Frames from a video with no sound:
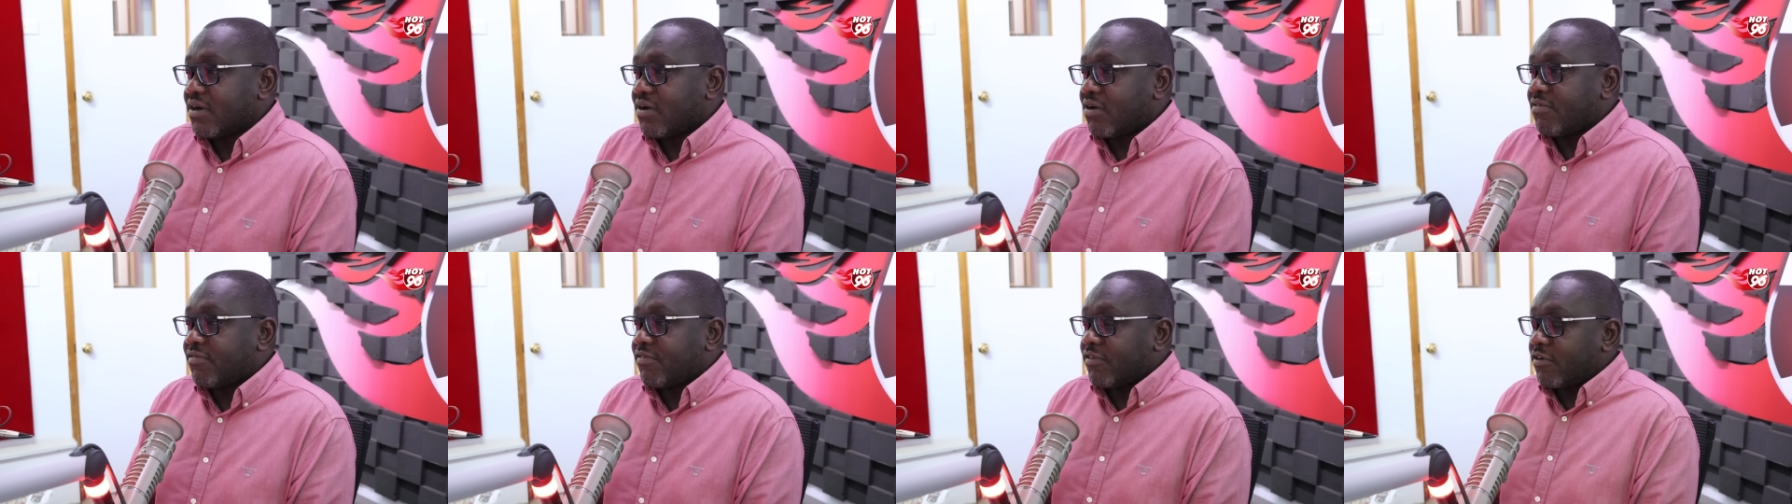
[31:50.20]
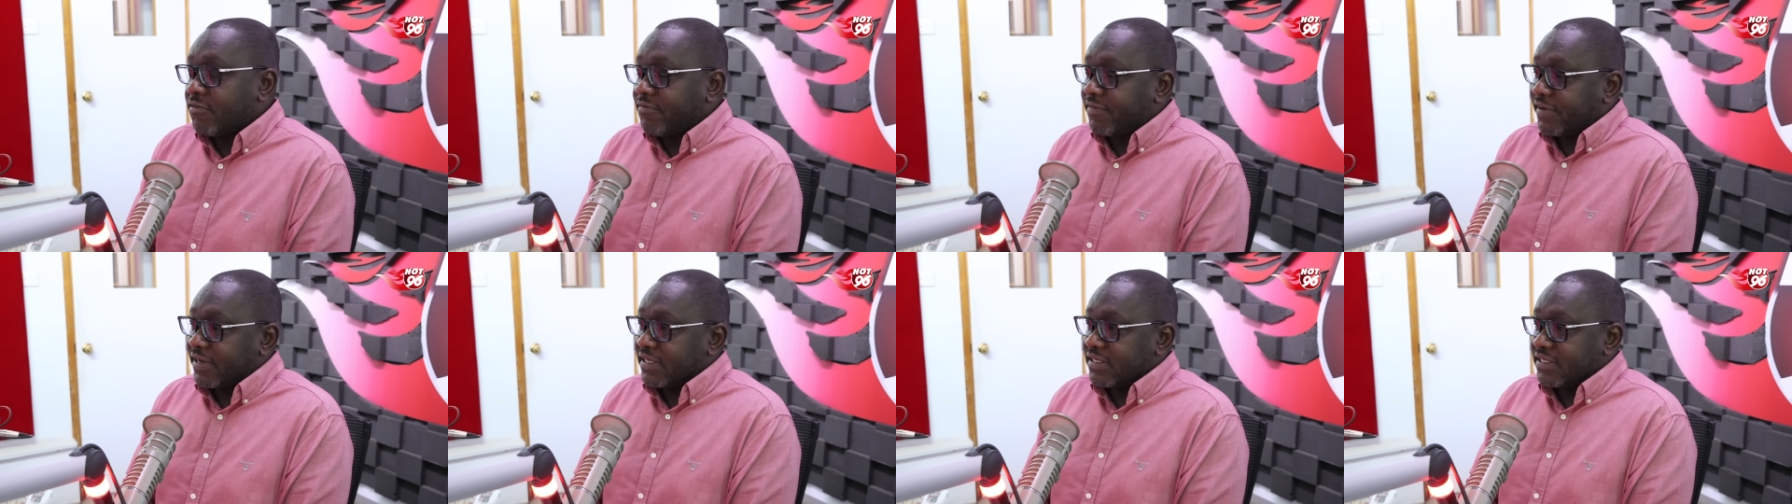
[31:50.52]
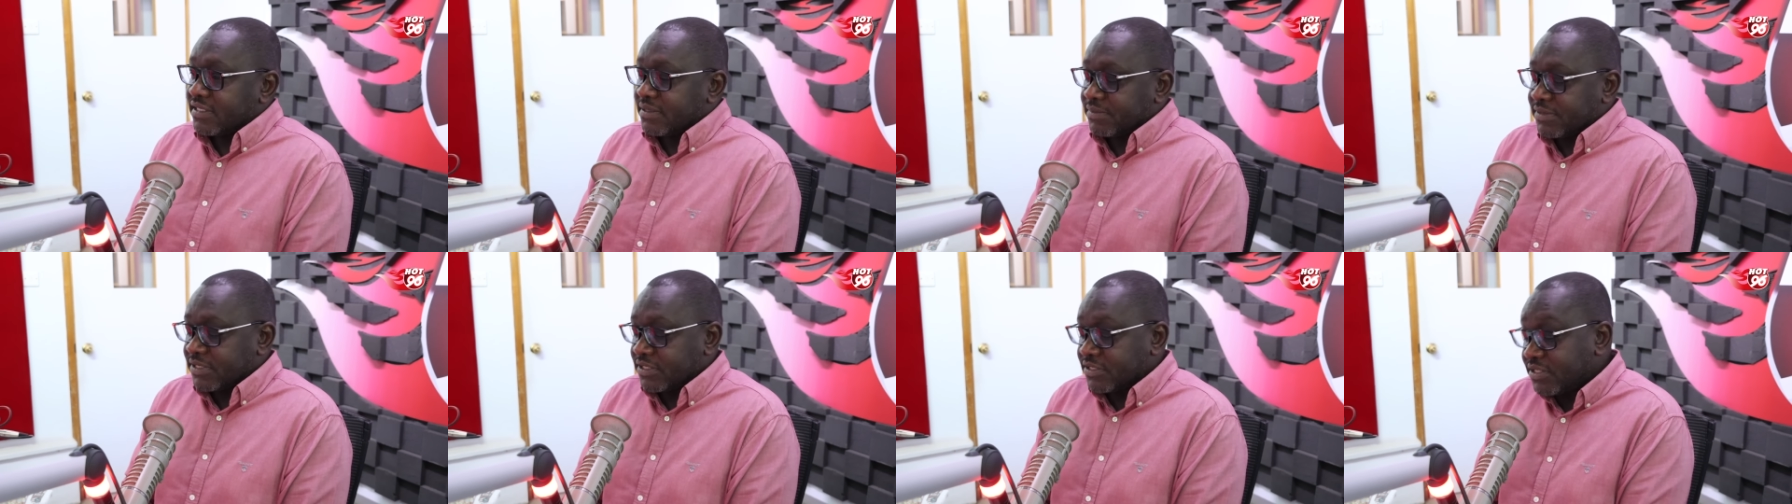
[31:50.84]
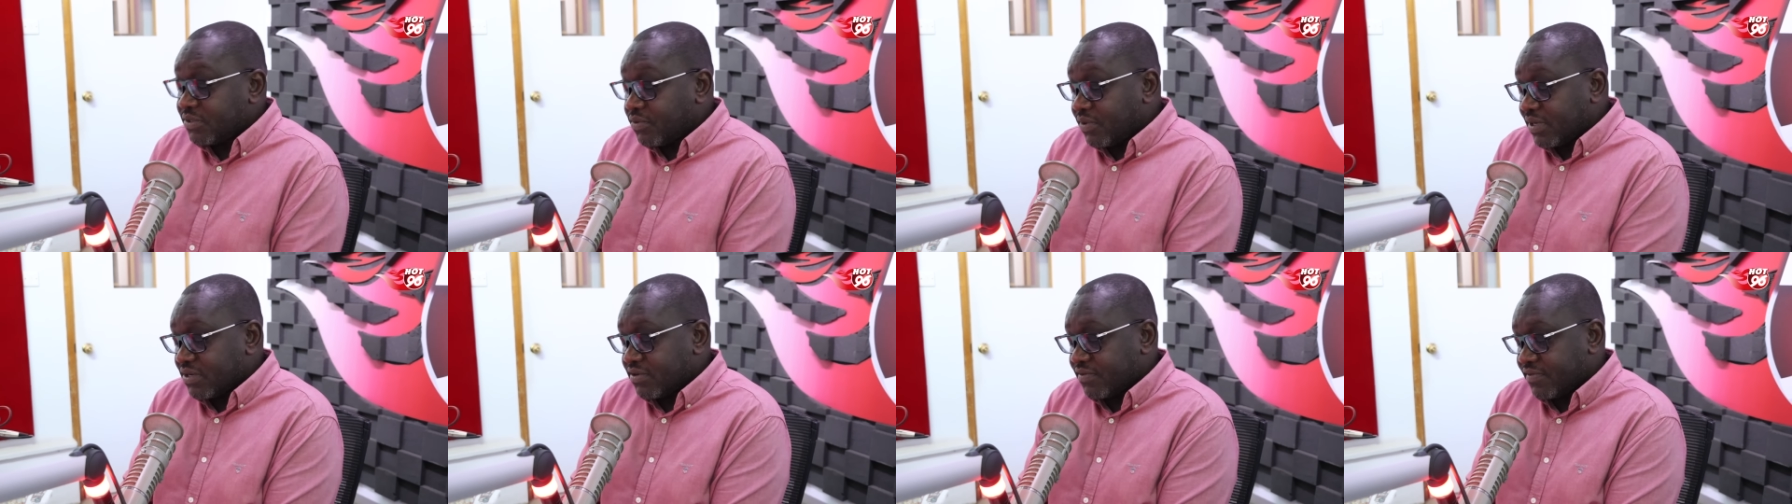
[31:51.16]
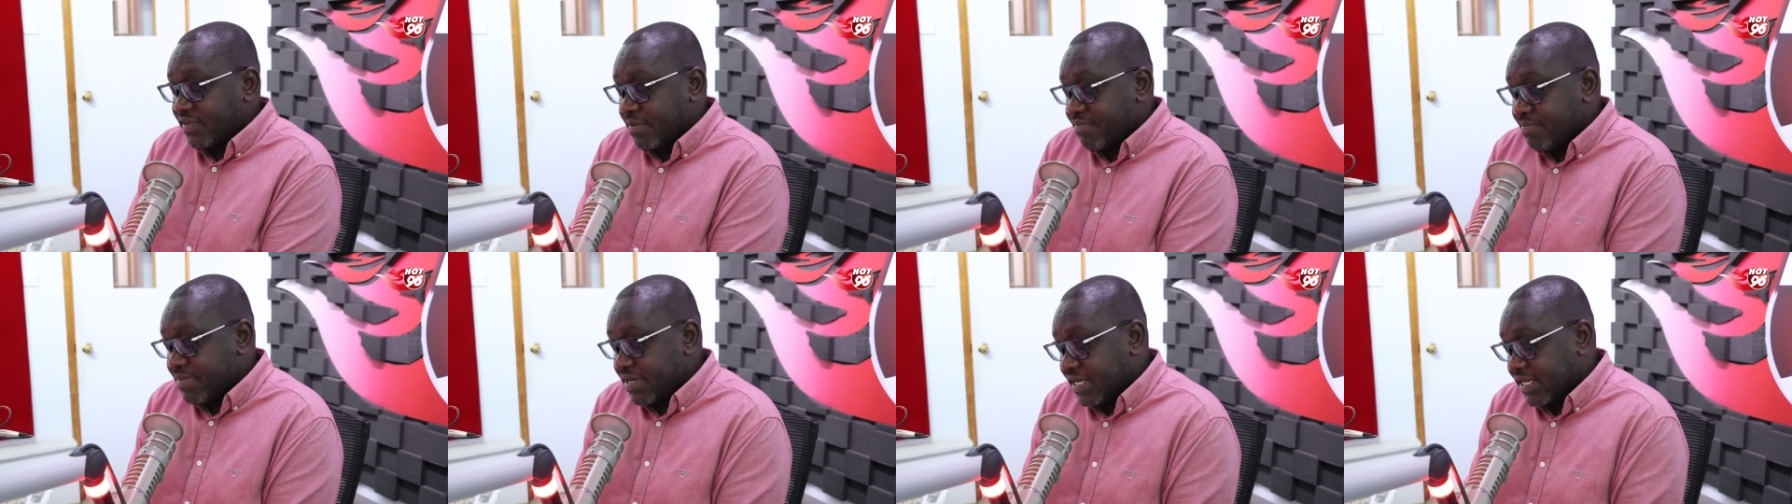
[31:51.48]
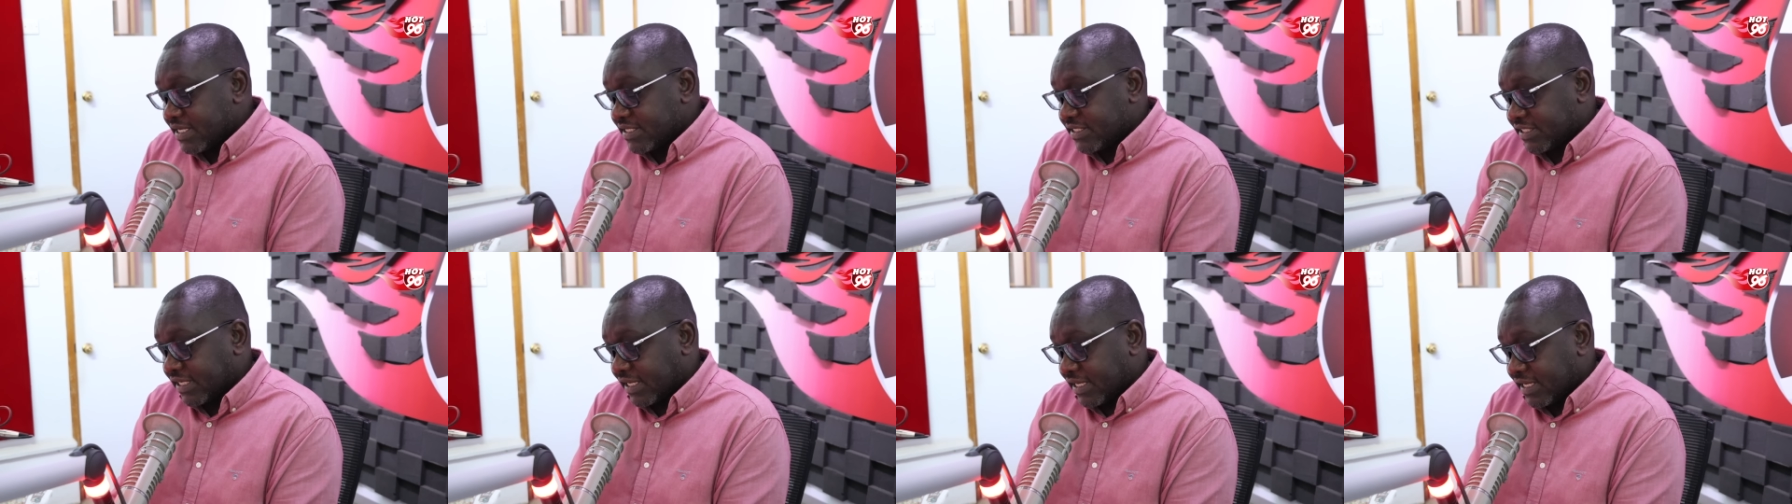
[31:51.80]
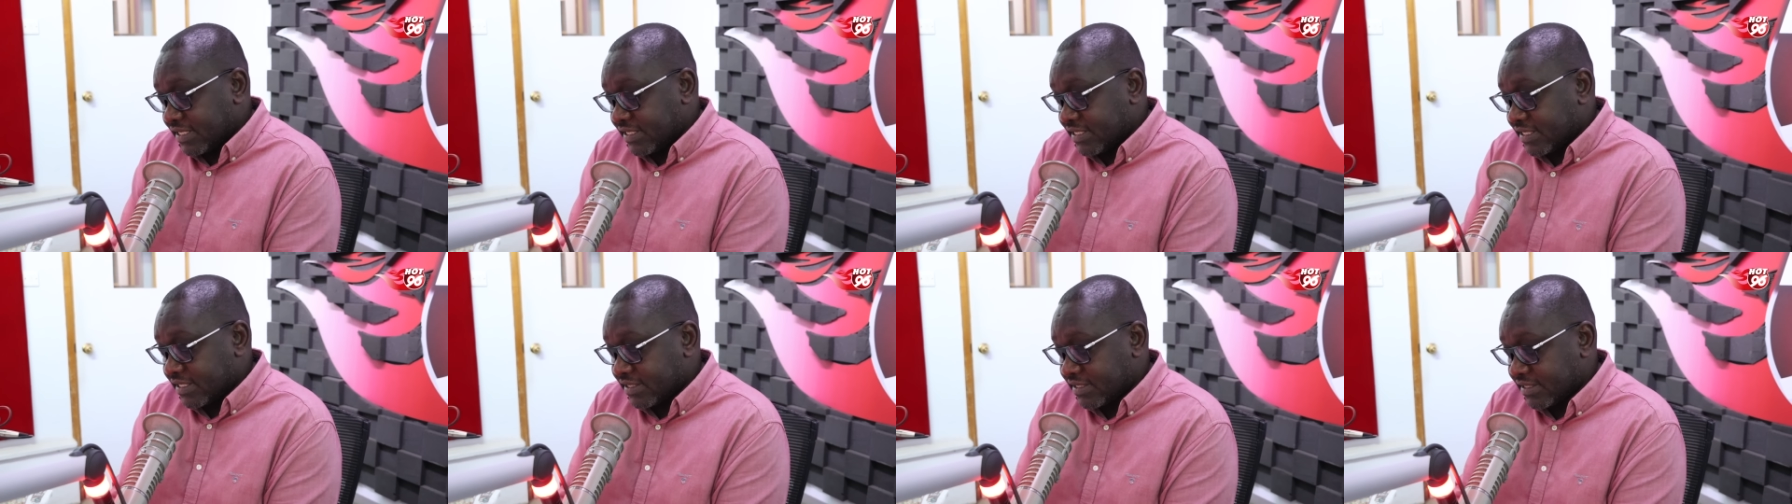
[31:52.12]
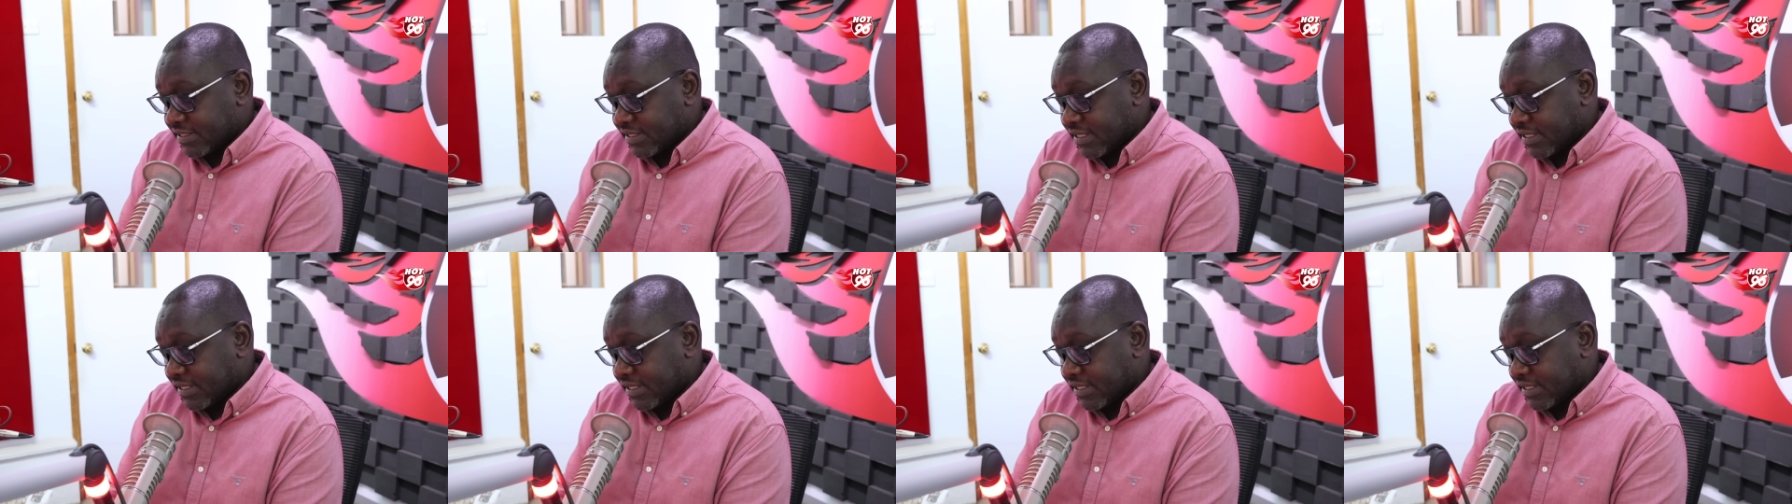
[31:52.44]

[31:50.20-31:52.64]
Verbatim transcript: of offering themselves. See, one of the biggest challenges,